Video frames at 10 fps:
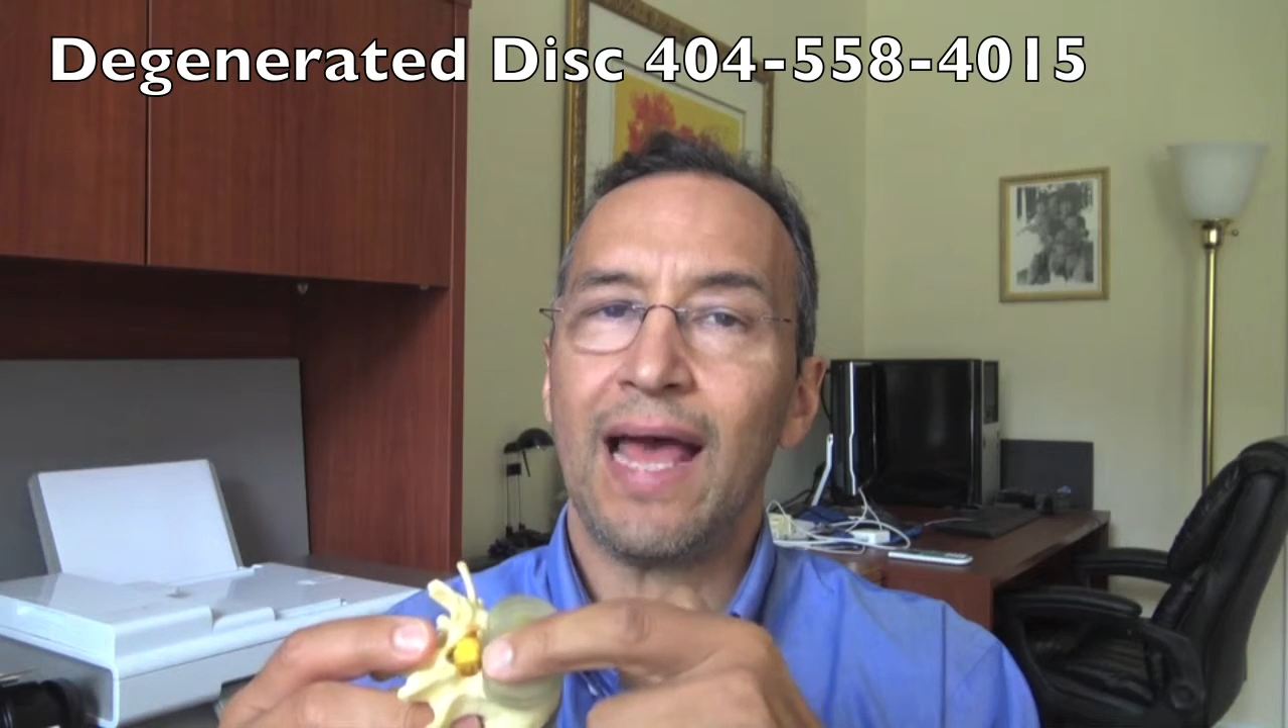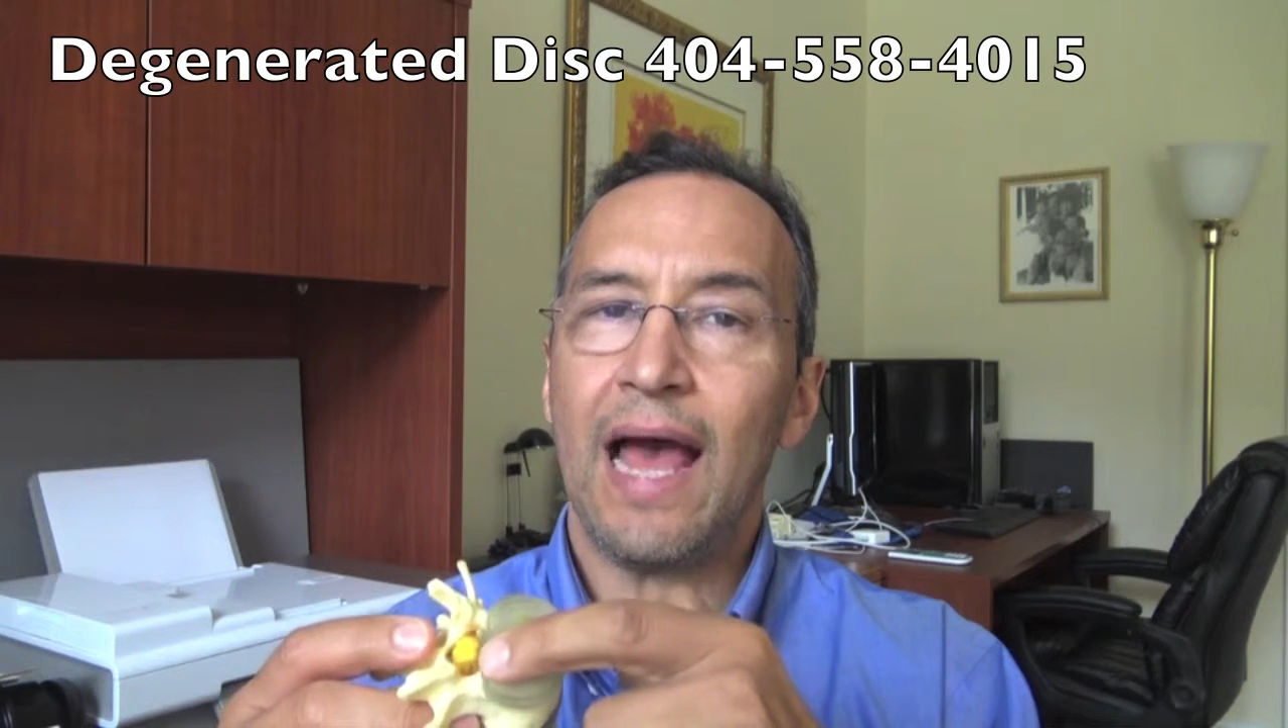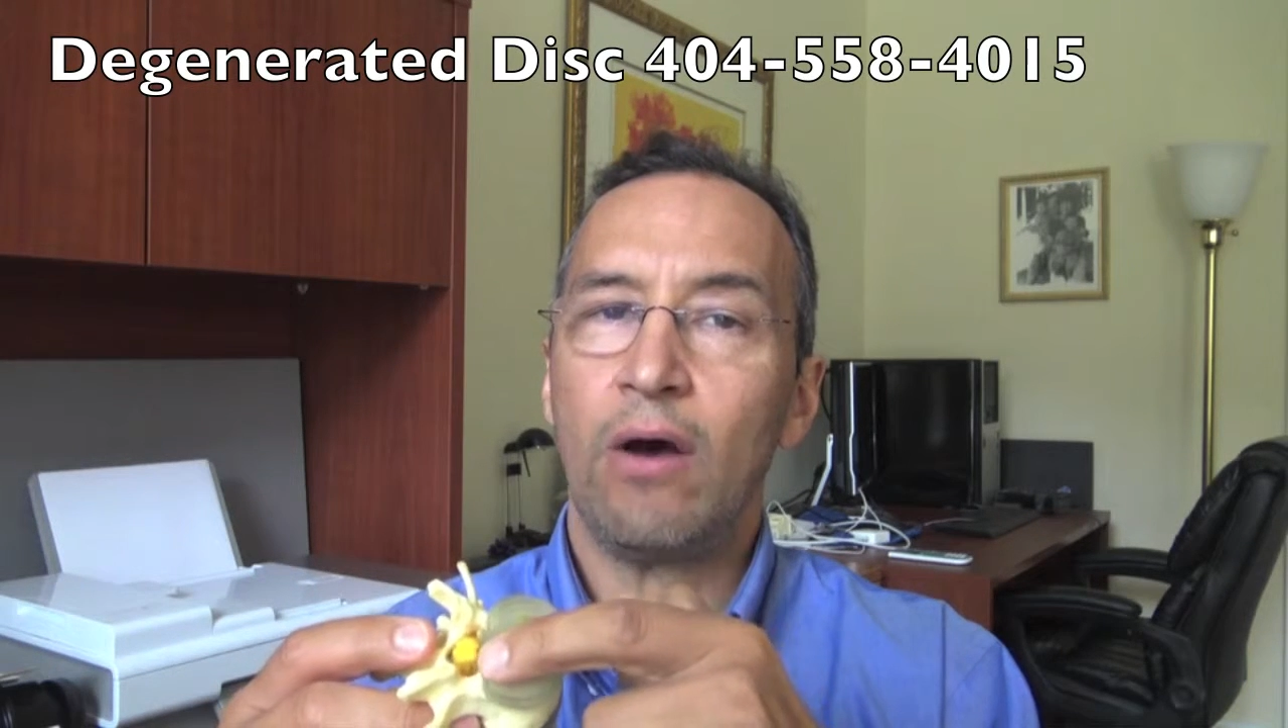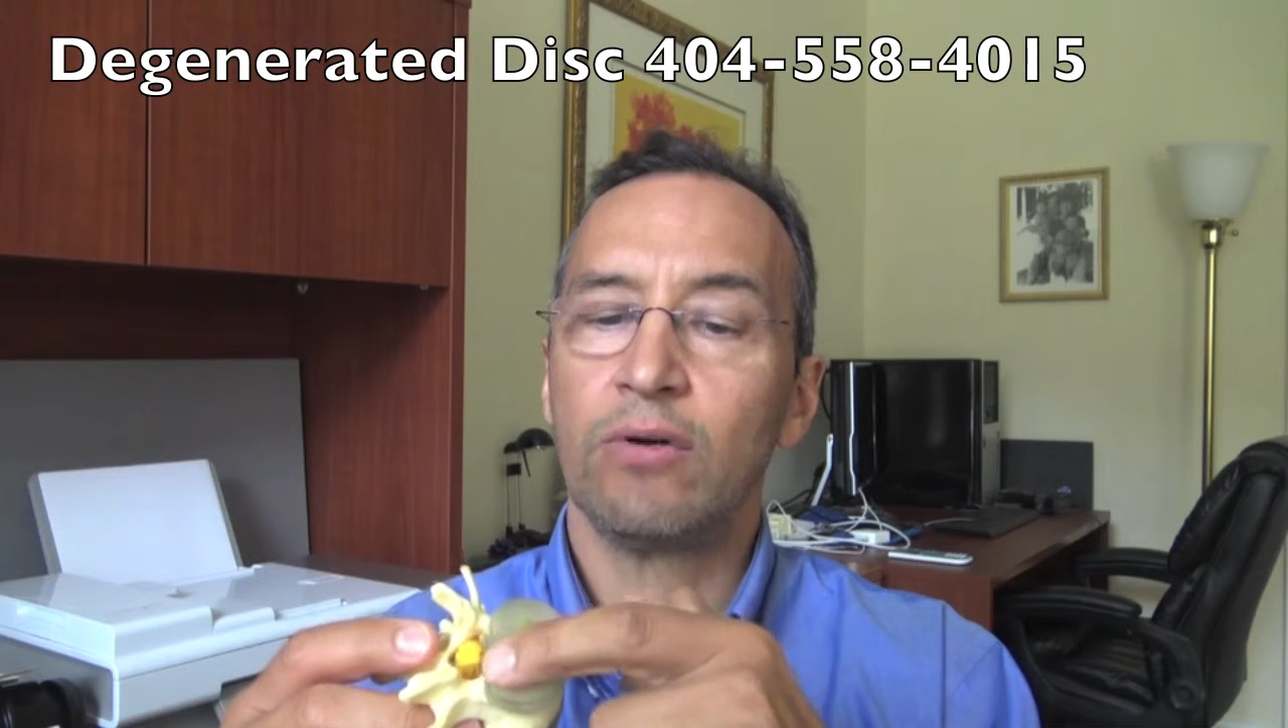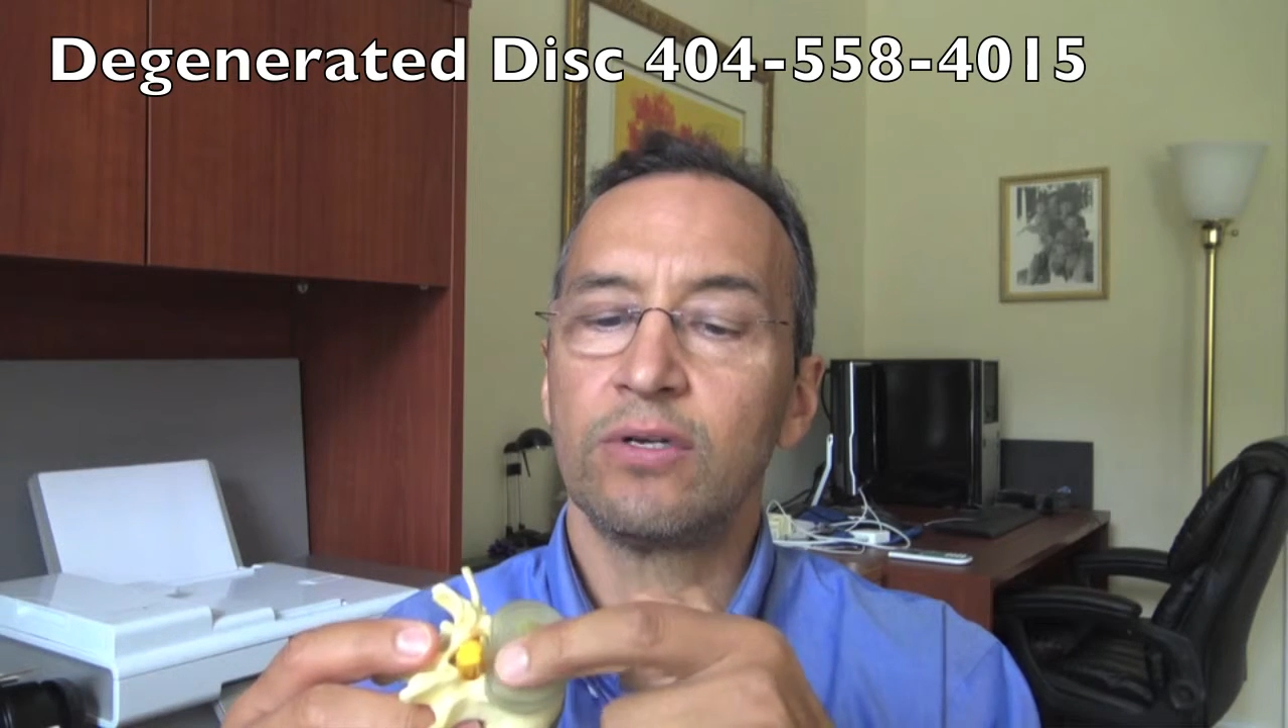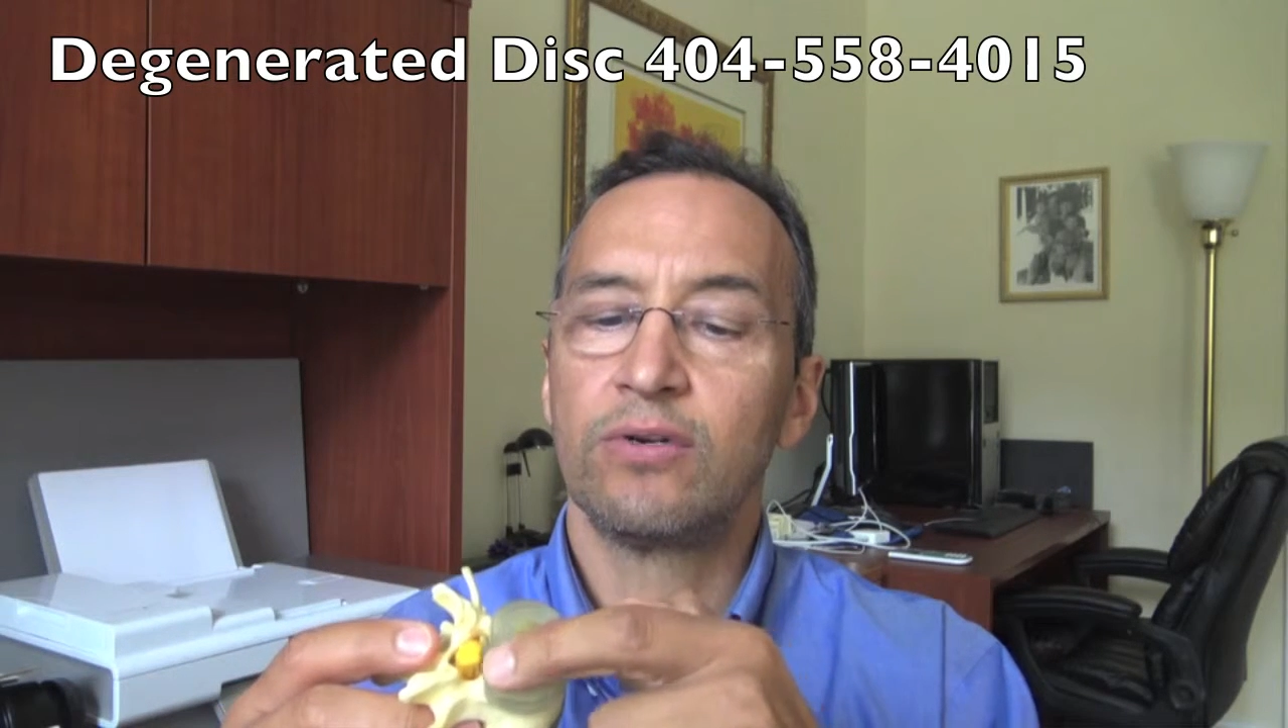out